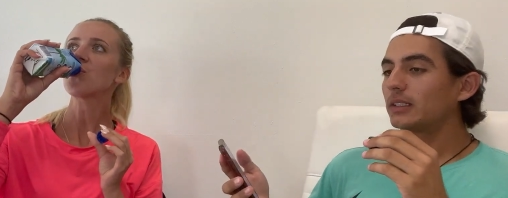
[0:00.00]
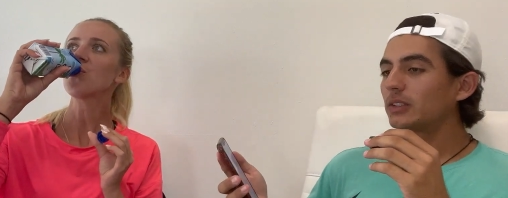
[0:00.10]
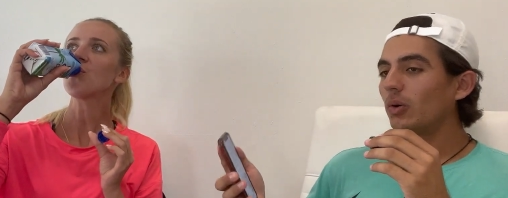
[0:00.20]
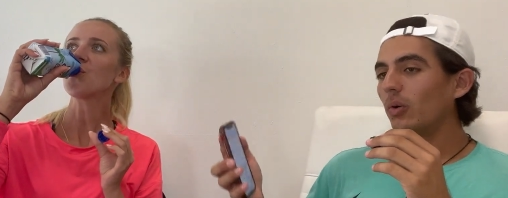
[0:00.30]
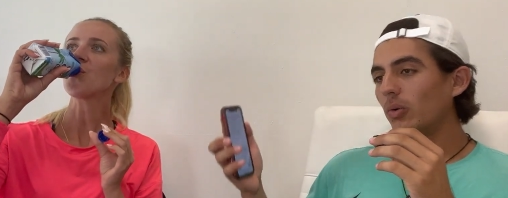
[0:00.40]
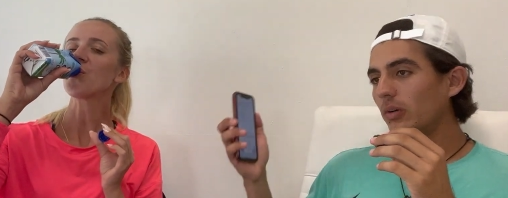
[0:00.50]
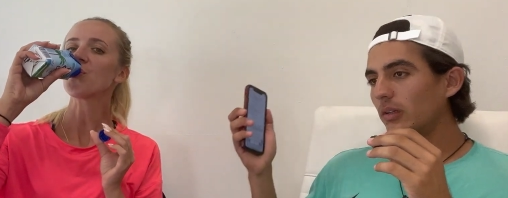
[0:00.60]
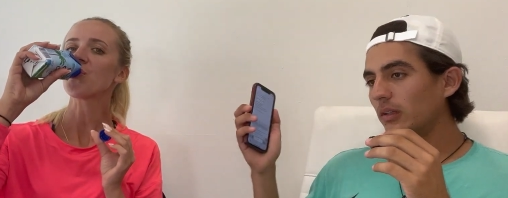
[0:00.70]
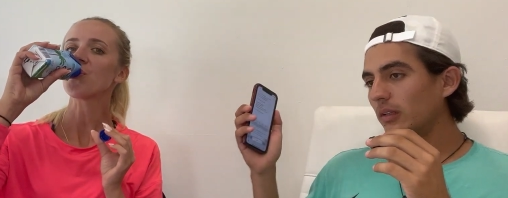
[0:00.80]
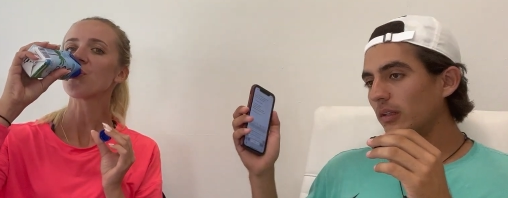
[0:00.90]
Speaker 1: So
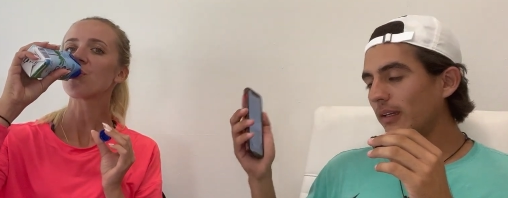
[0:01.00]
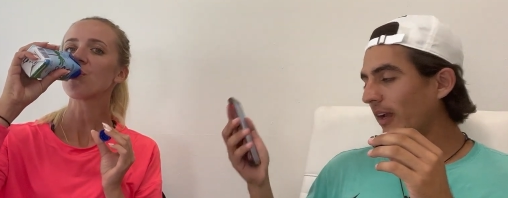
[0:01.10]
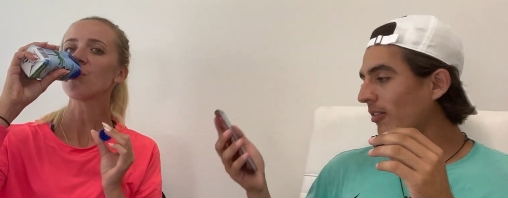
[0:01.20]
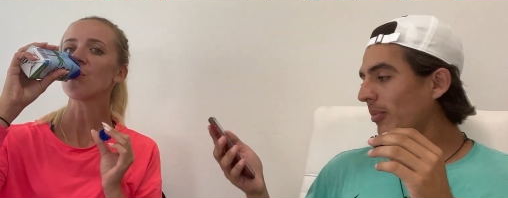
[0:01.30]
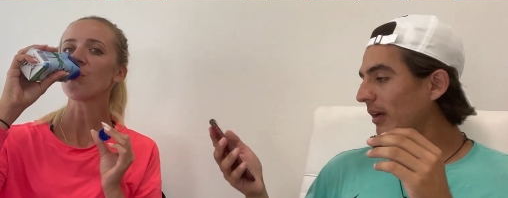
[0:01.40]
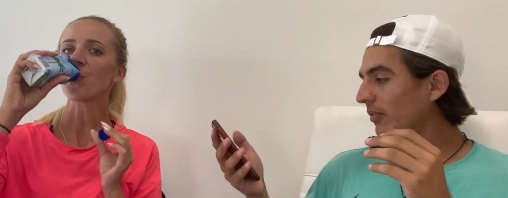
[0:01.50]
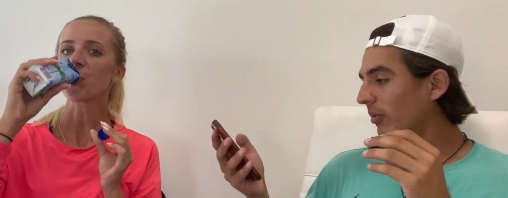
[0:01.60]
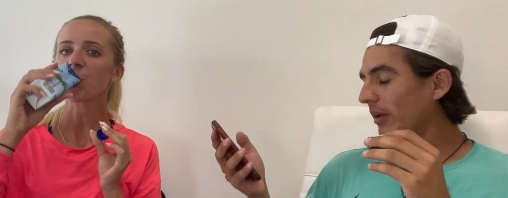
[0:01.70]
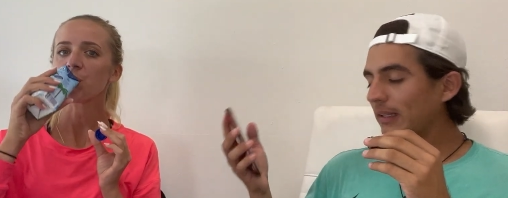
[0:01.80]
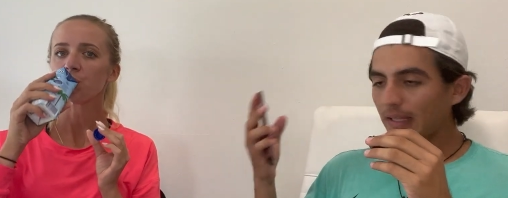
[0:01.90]
everybody
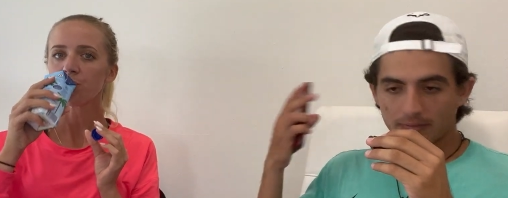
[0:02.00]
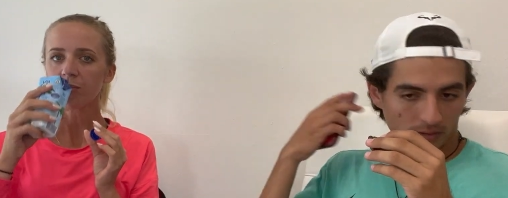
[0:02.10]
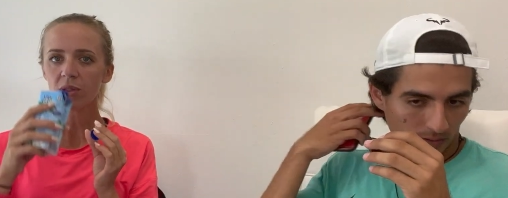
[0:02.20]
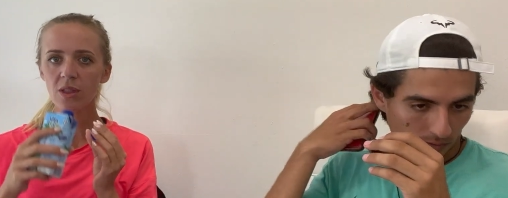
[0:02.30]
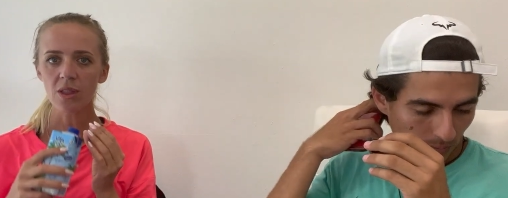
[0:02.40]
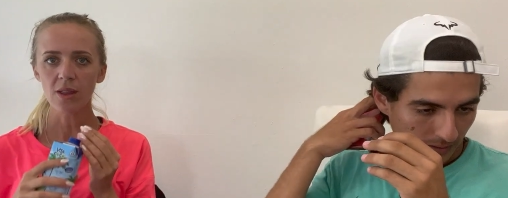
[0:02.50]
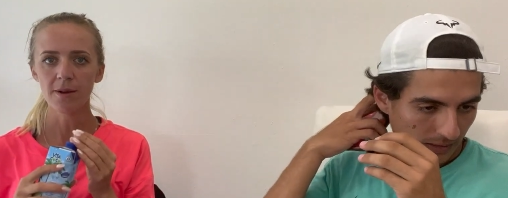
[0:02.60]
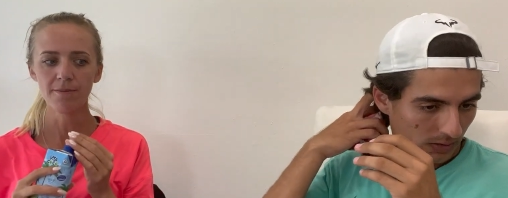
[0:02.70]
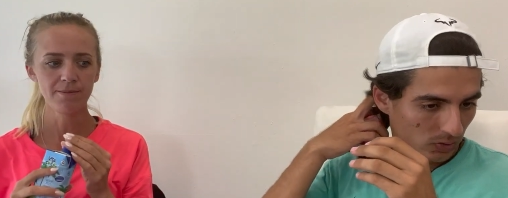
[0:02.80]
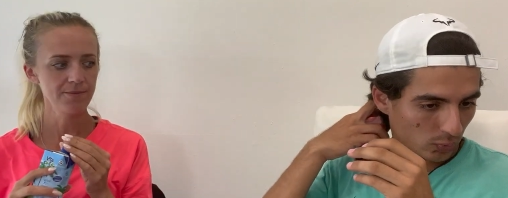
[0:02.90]
from any level, from
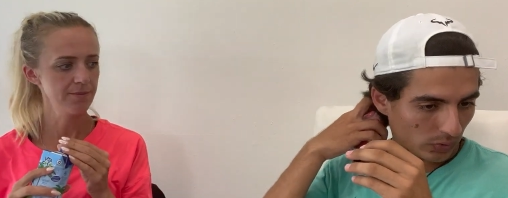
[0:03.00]
beginner to